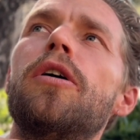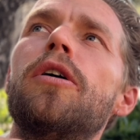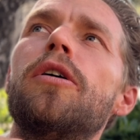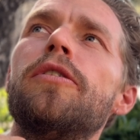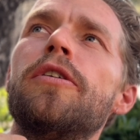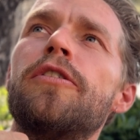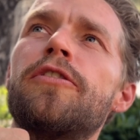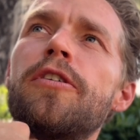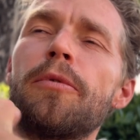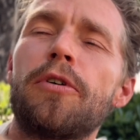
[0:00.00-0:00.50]

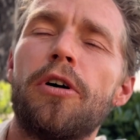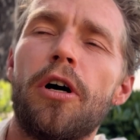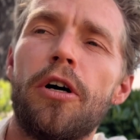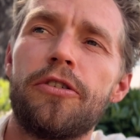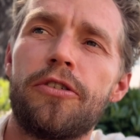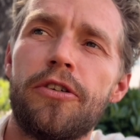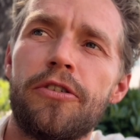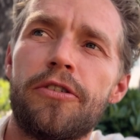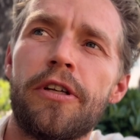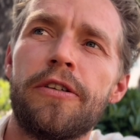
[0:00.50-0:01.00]
the
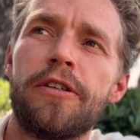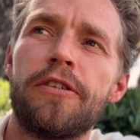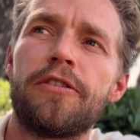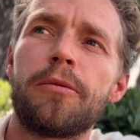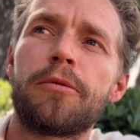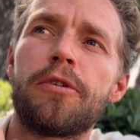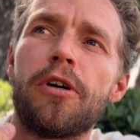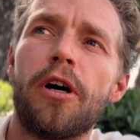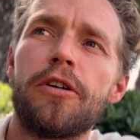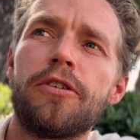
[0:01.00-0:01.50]
subconscious, and the
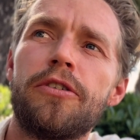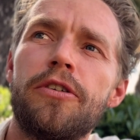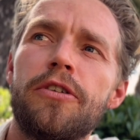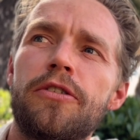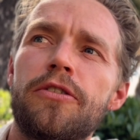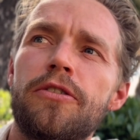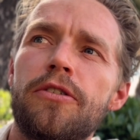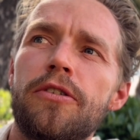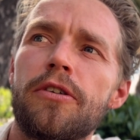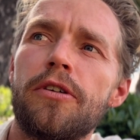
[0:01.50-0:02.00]
subconscious,